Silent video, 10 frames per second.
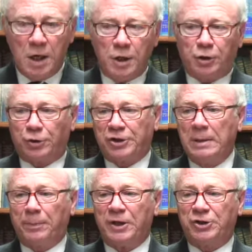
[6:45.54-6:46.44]
to
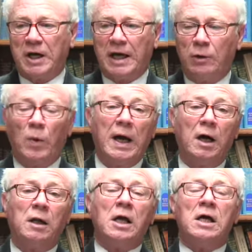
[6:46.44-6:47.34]
simply say,
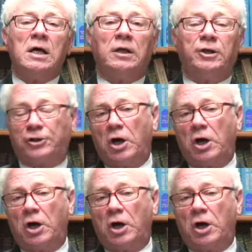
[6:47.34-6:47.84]
well, the